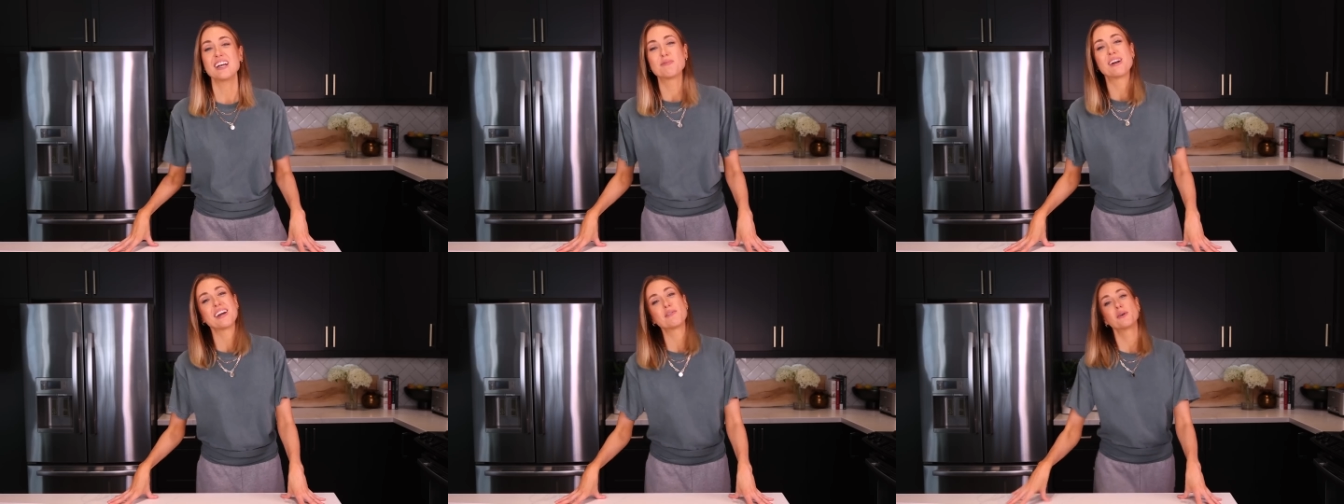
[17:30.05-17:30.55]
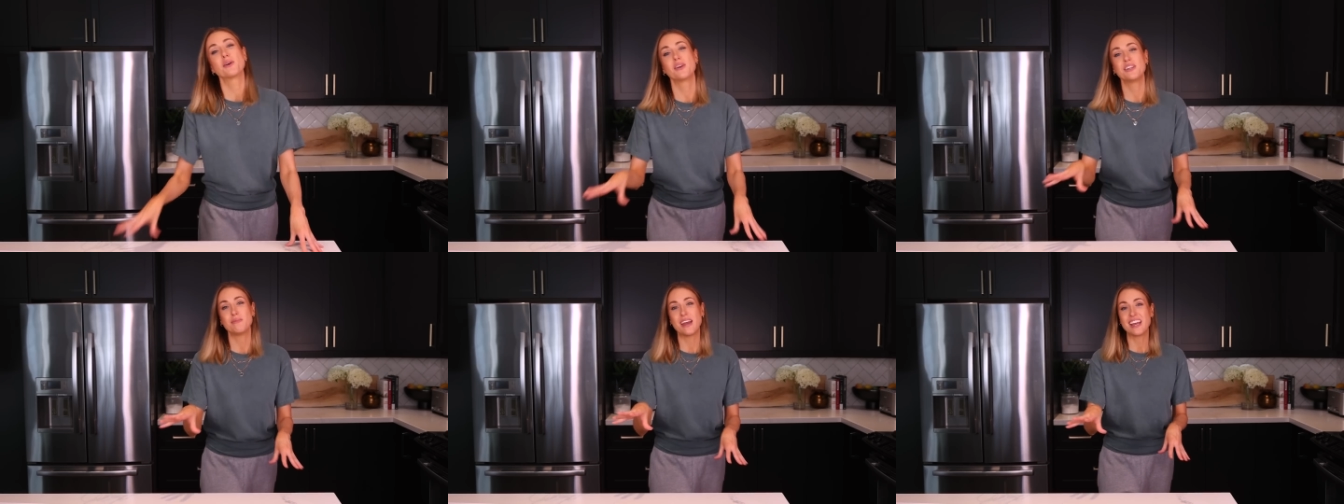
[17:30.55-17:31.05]
next product we're
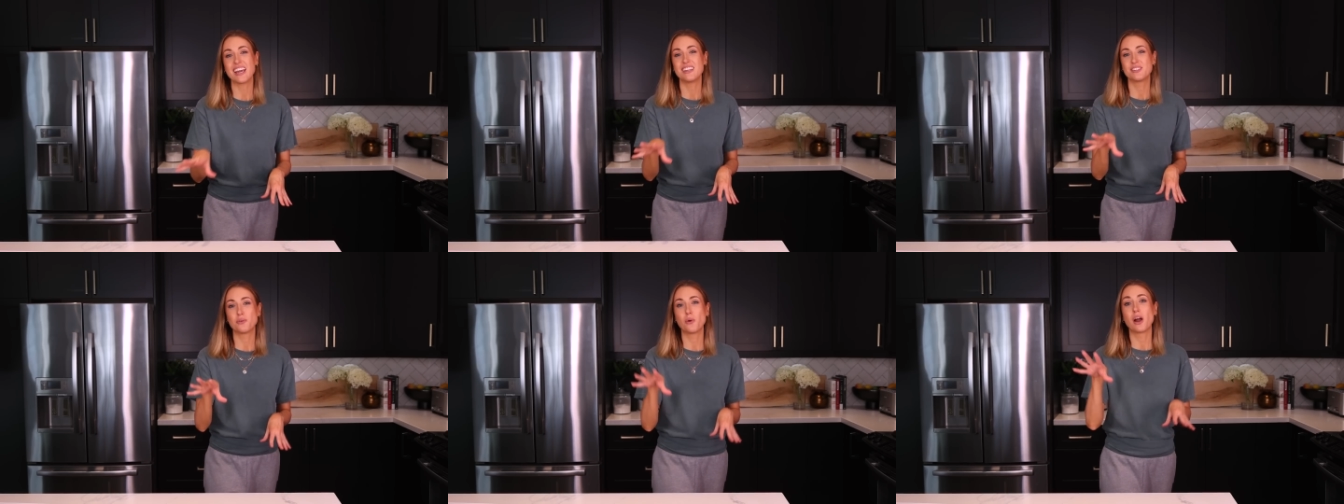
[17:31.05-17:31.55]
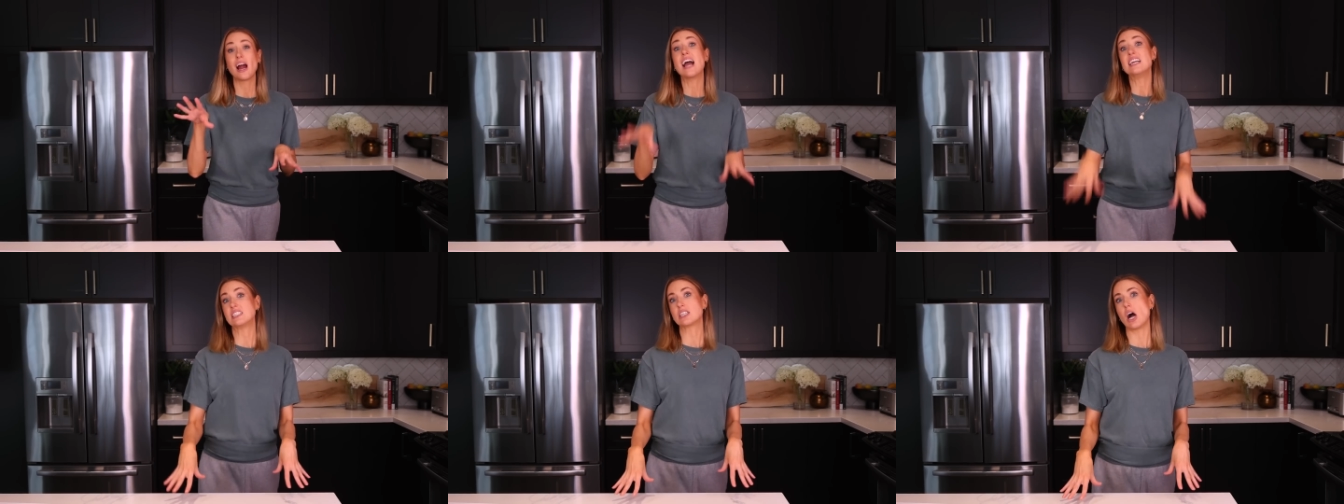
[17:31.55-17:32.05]
going to make is for
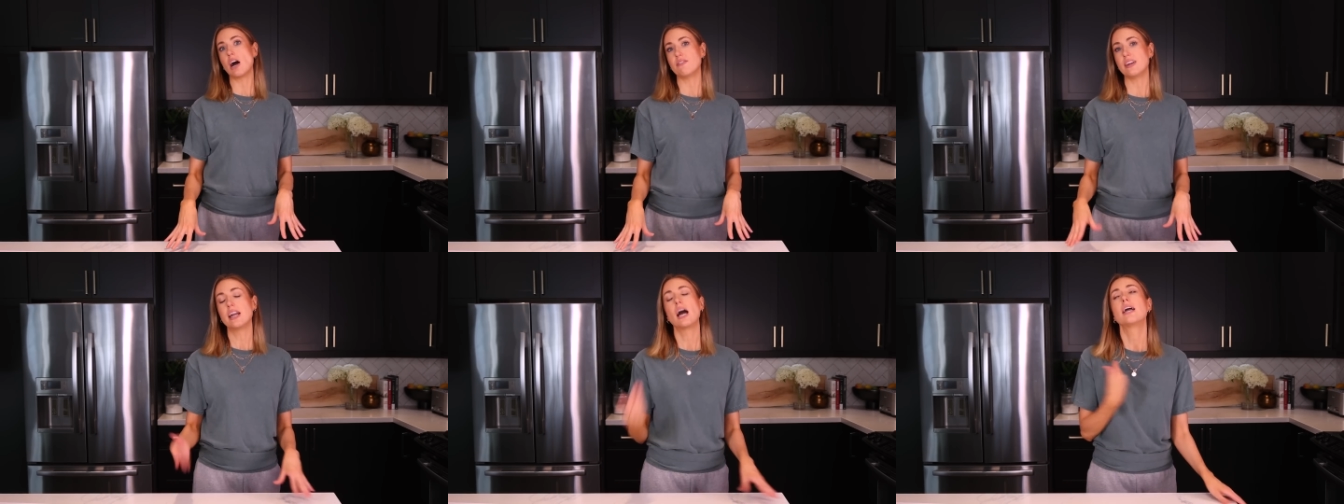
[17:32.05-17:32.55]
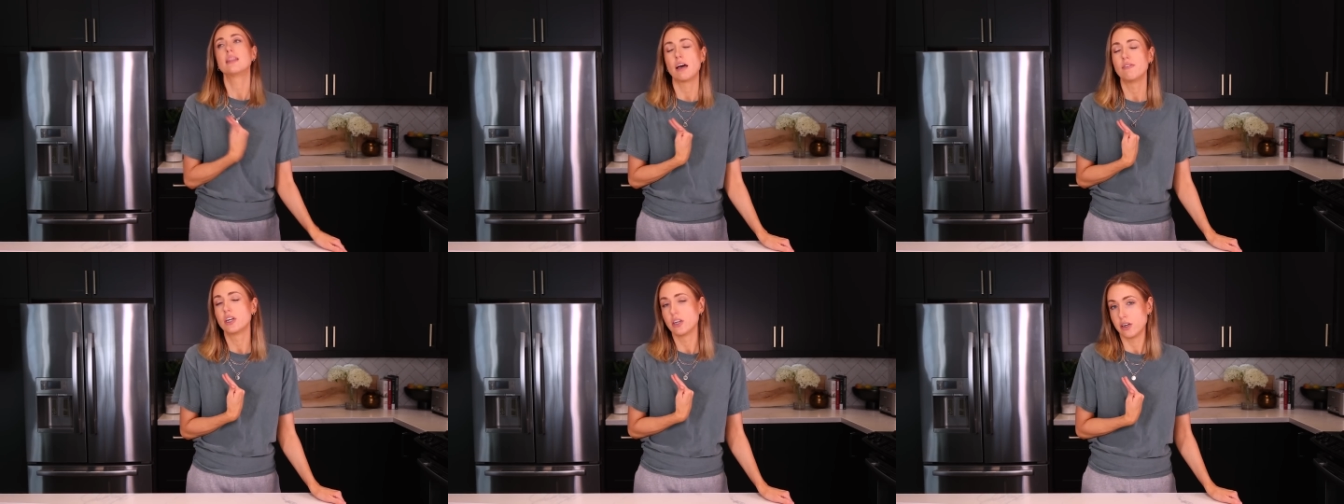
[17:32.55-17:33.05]
iced coffee. And I
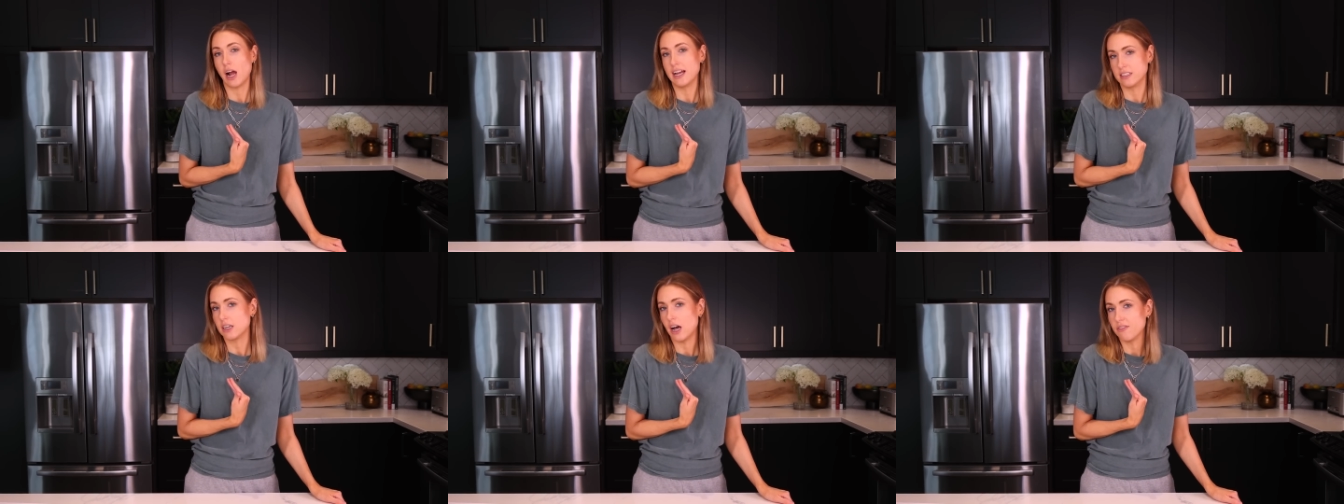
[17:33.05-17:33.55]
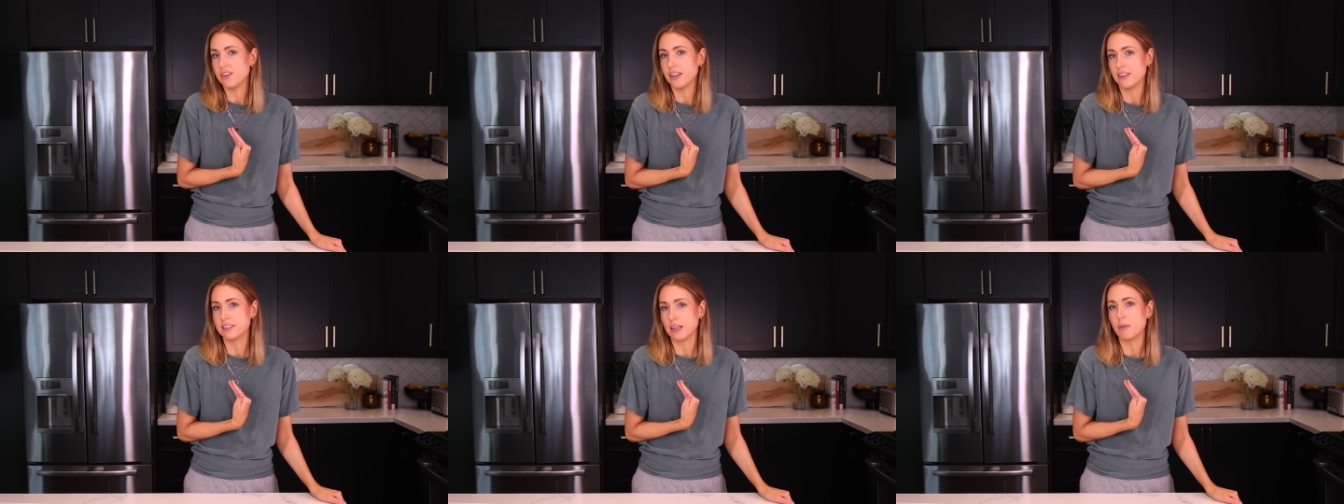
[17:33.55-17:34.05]
love a good iced coffee
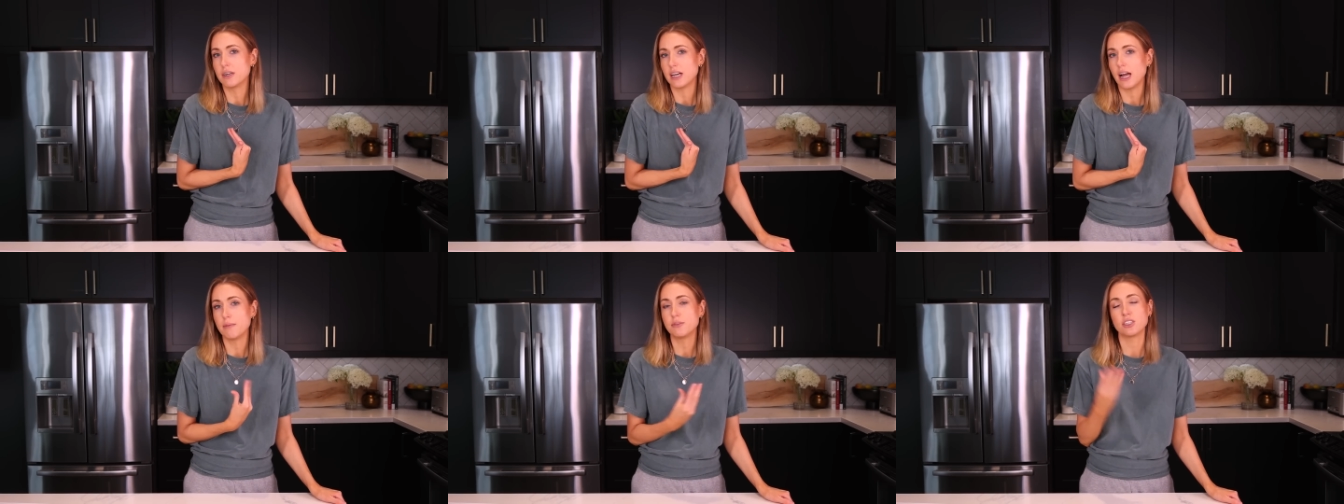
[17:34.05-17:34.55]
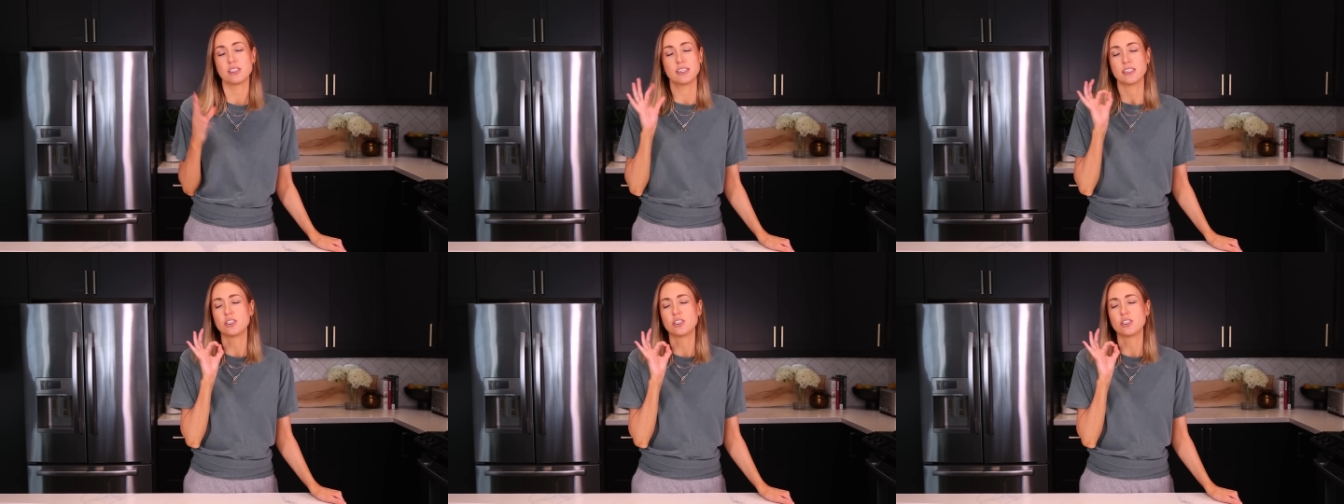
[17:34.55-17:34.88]
in the summertime. Just